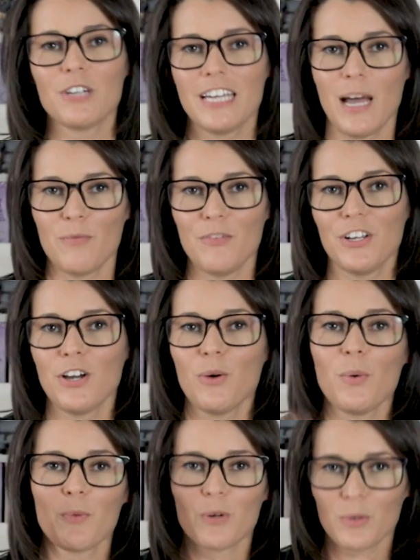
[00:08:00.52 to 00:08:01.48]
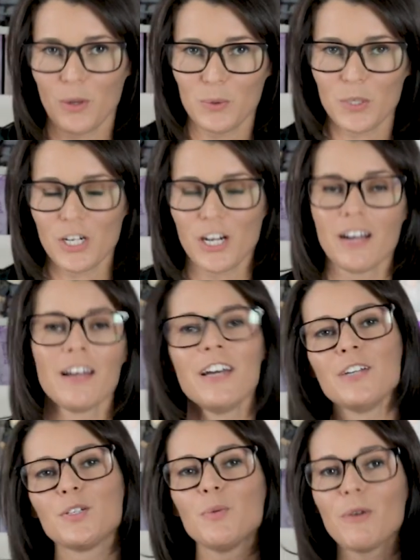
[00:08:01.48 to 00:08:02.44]
a recap video when we're closer
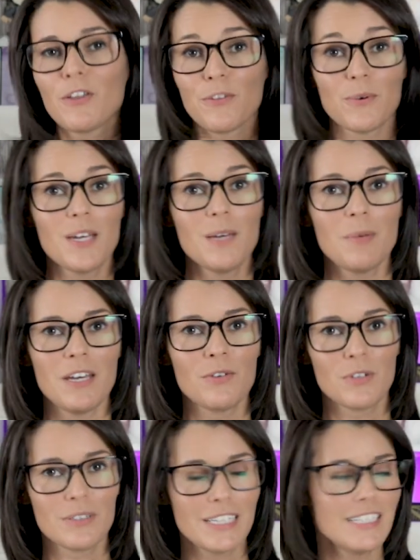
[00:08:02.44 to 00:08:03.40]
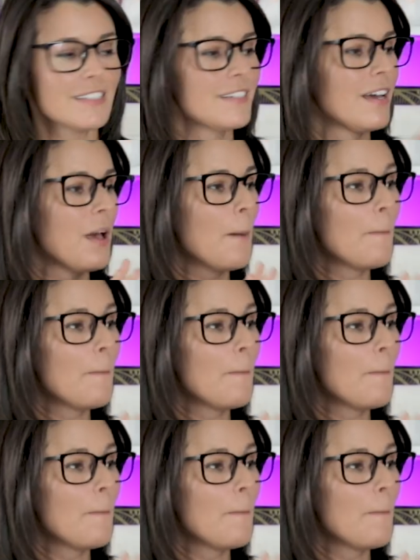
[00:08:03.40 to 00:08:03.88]
to book 3 being released.